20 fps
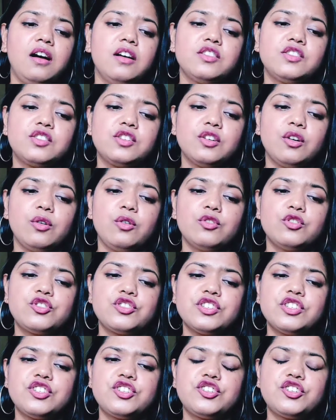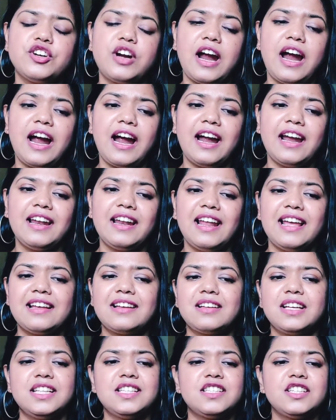So just try, like,
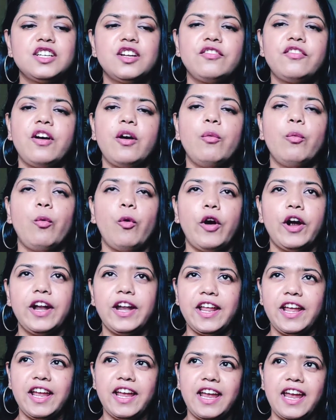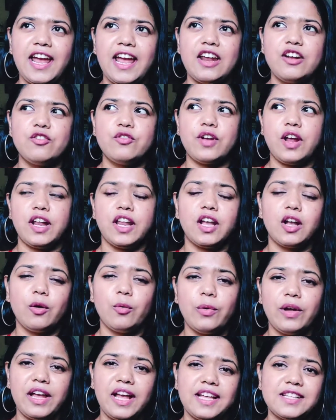instead of avoiding and running
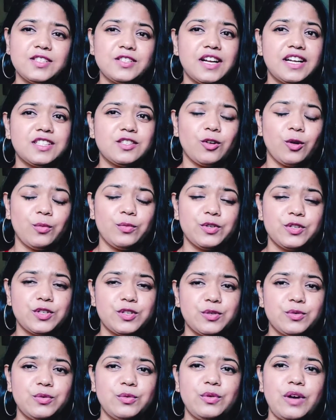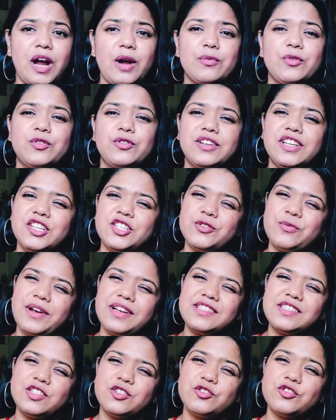away as you guys always do, I would really
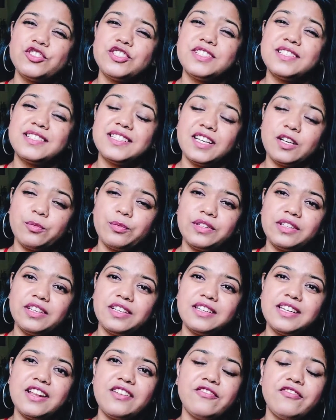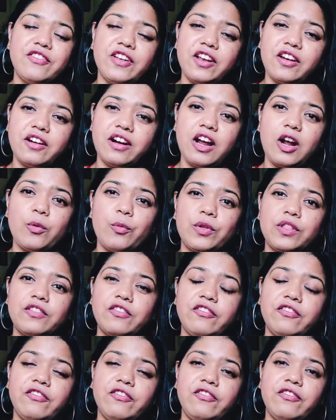advise you to just sit with it and figure out what
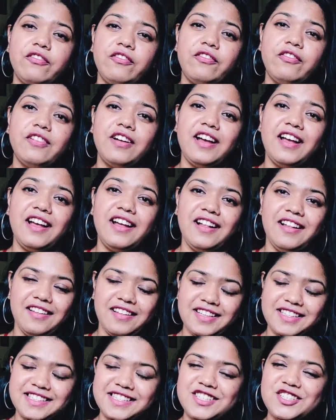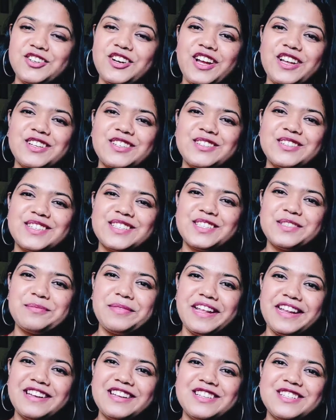the hell it's trying to
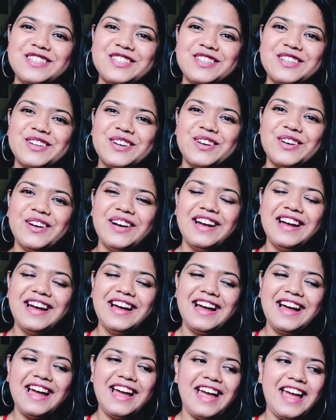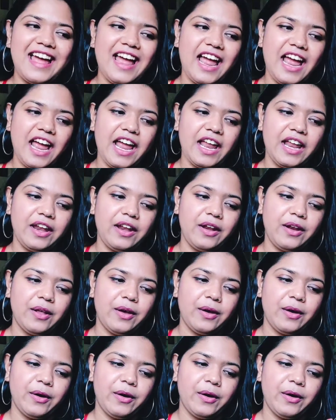explain it to you. And